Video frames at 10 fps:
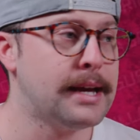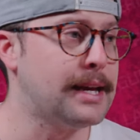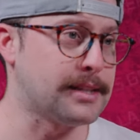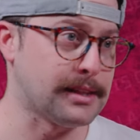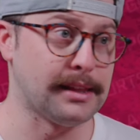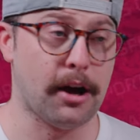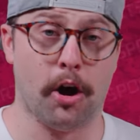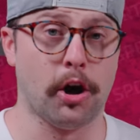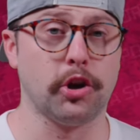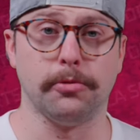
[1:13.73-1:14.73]
He's
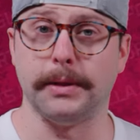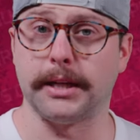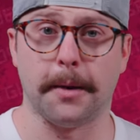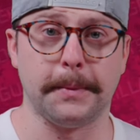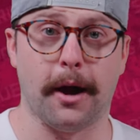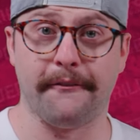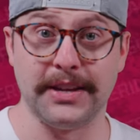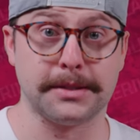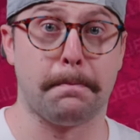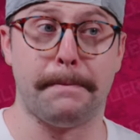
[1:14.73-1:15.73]
arguably coming off
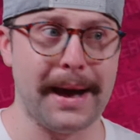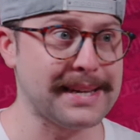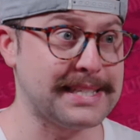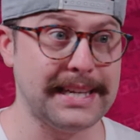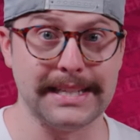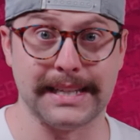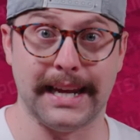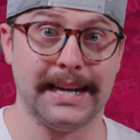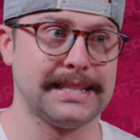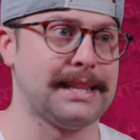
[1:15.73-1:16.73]
his best season
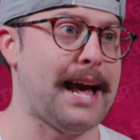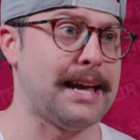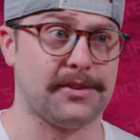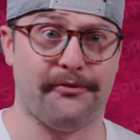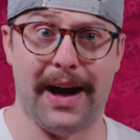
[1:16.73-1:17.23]
in his last